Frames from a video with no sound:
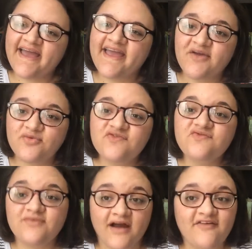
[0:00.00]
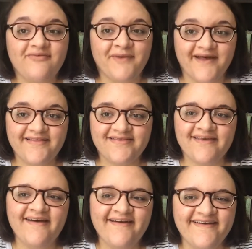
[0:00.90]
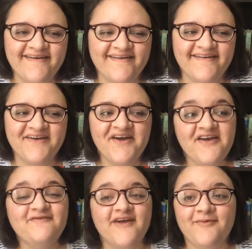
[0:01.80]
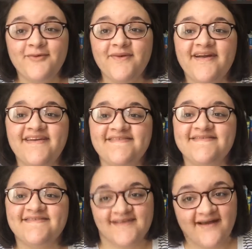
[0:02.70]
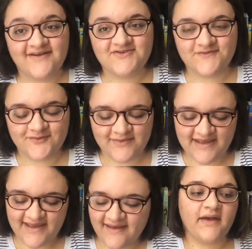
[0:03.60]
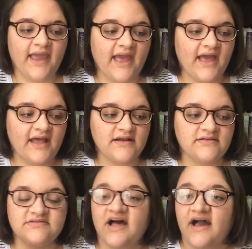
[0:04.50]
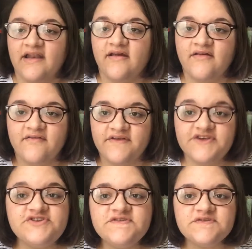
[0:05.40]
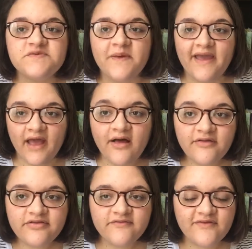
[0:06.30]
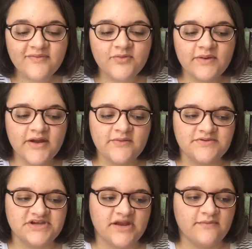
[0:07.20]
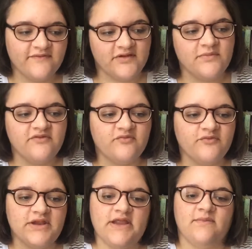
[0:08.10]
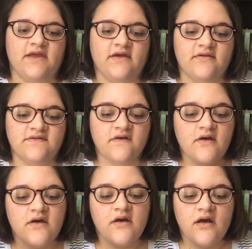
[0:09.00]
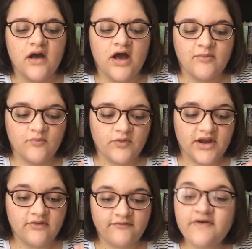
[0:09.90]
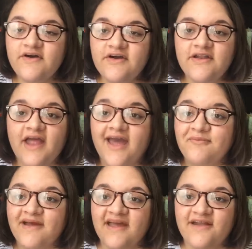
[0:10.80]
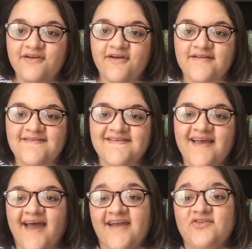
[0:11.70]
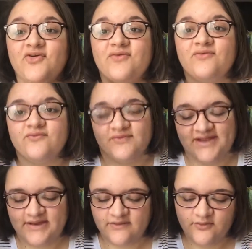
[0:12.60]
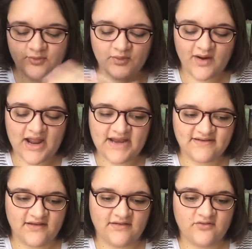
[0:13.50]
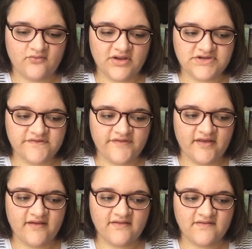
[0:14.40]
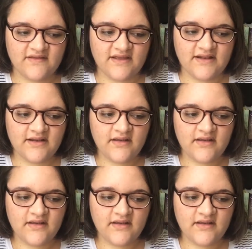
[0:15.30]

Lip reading: it was a rough month. February sucked for me. I had a lot of issues with my health in February, which kind of prevented me from reading because when I don't feel good and my head hurts, I don't read, or I tend to reach for things that